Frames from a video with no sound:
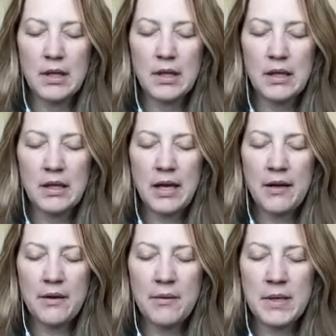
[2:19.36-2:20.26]
And
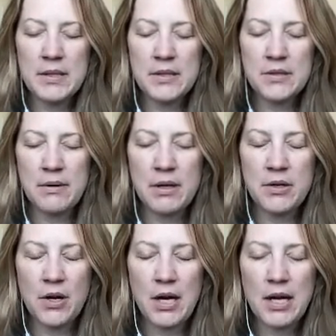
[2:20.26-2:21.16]
allow the muscles around
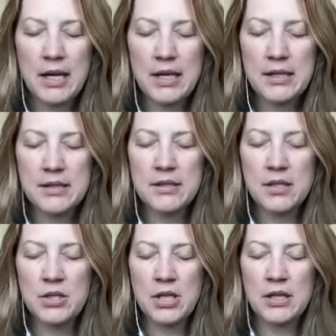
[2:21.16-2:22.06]
your eyes
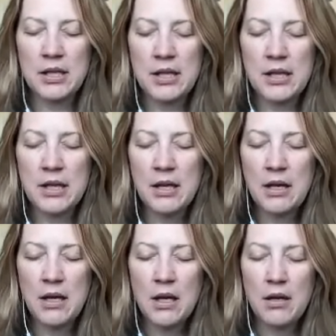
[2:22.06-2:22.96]
to gently
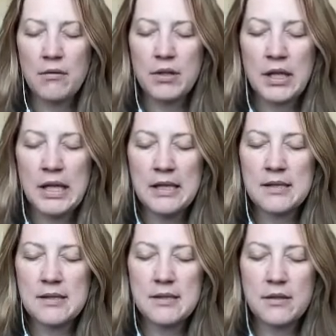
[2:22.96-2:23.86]

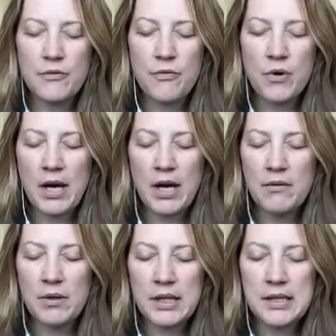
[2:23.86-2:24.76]
release. The forehead
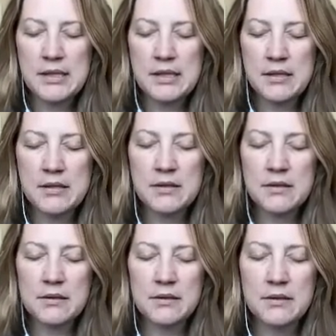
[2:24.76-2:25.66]
releases.